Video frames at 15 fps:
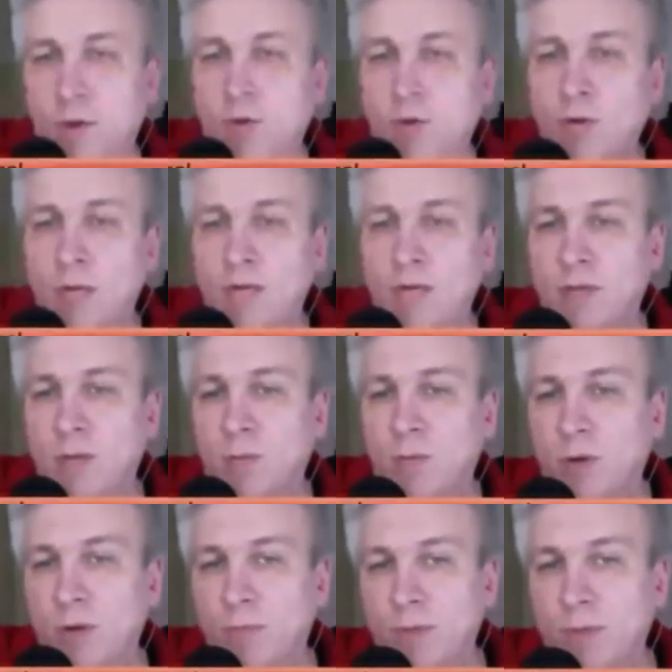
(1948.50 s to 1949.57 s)
owned by
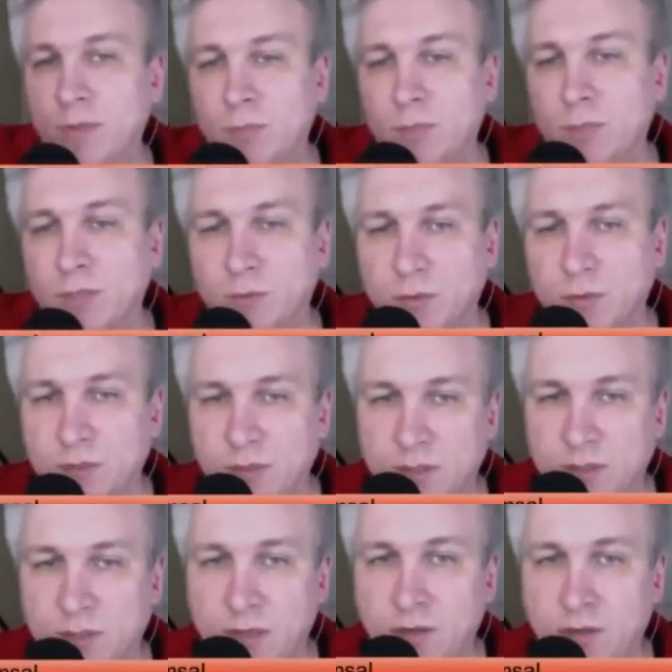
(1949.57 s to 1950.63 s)
VMware, but Spring Source is kind